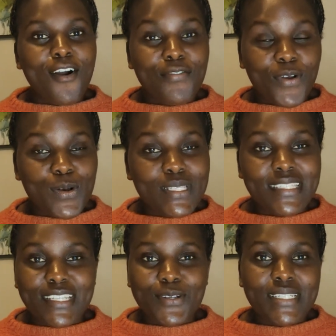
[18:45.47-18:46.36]
Of course,
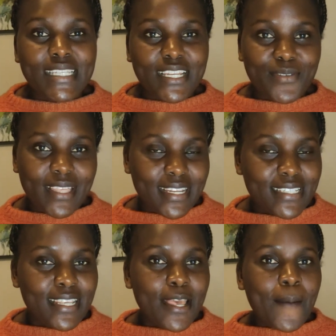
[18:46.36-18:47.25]
they don't tell you
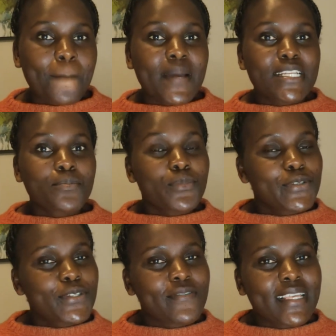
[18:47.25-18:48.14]
that, but
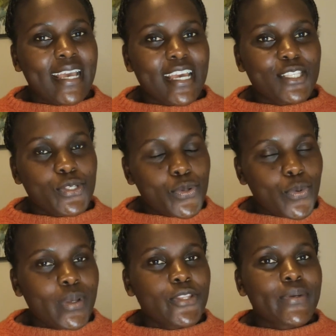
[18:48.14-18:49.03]
most of the guys
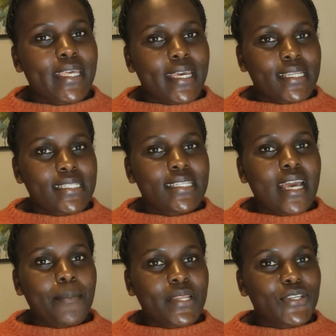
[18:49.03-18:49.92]
know when you get
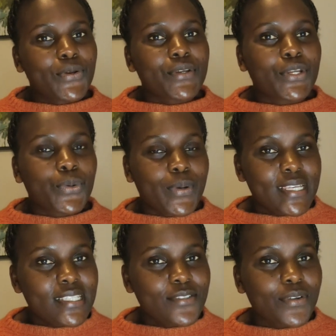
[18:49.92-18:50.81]
a medical
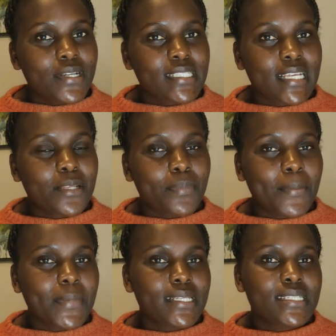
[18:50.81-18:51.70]
request for a study
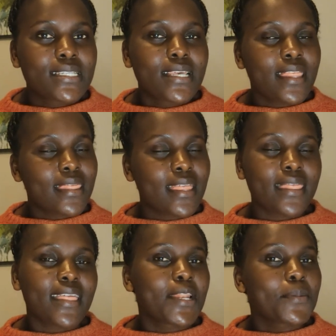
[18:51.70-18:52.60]
permit,
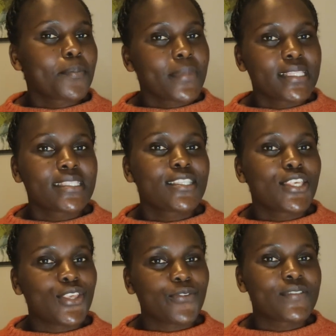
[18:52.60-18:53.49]
then that means
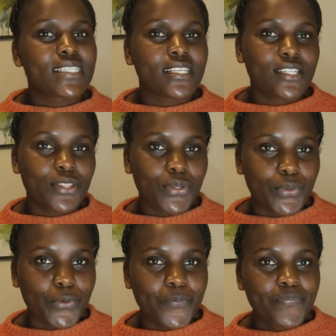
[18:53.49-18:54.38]
you've sailed
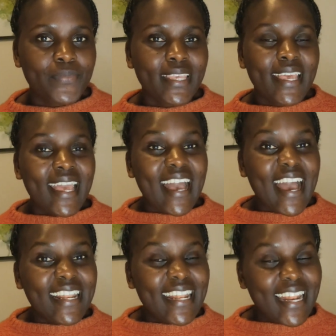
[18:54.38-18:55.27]
through,
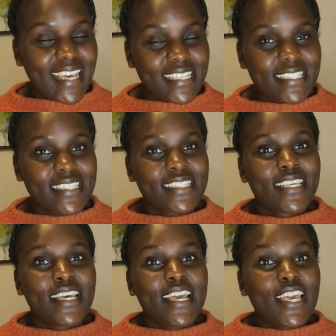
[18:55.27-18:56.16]

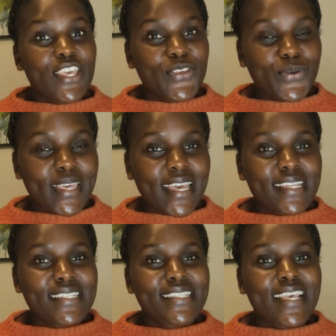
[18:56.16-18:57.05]
unless you
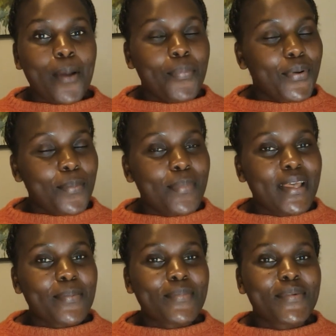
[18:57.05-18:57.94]
get a
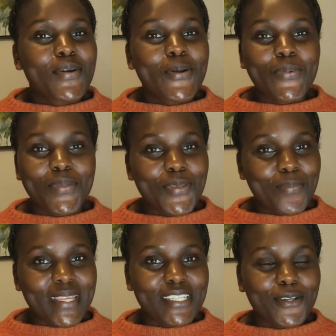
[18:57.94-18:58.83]
problem with
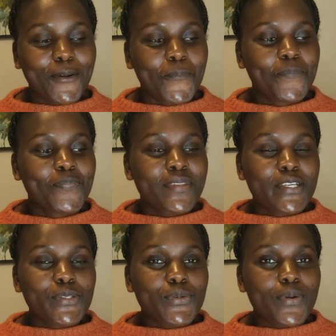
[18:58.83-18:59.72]
your medical.
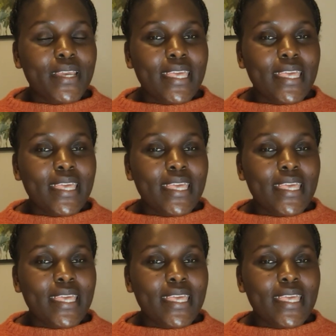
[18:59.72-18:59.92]
So